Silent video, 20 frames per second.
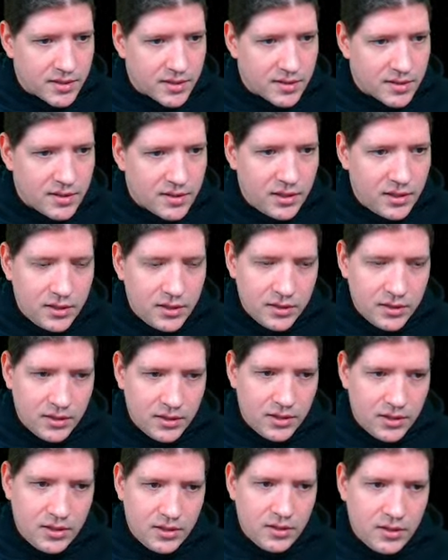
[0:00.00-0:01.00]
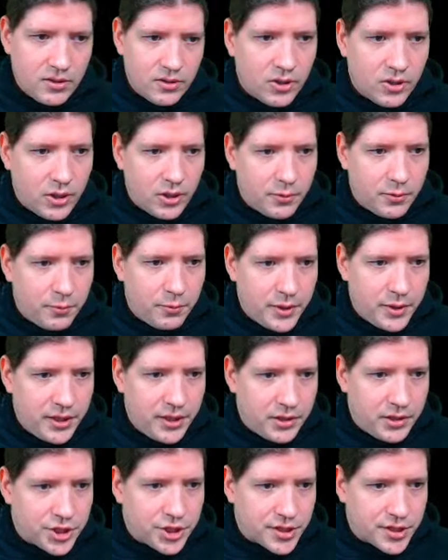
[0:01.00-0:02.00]
D, or we
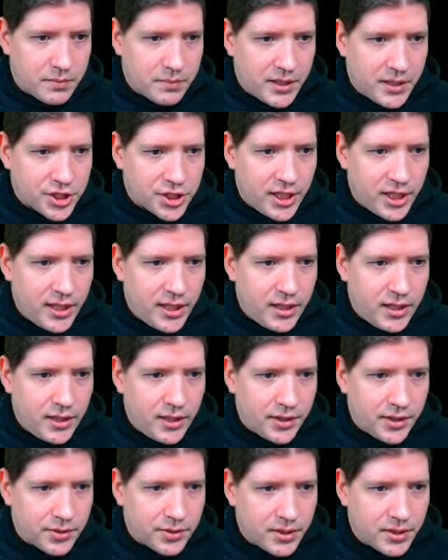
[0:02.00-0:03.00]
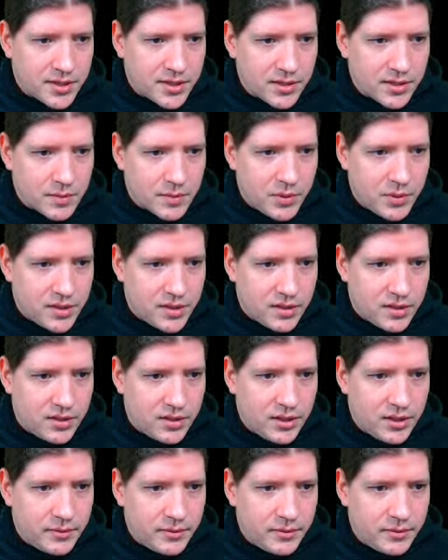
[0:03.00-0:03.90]
just match A and the rest is BCD.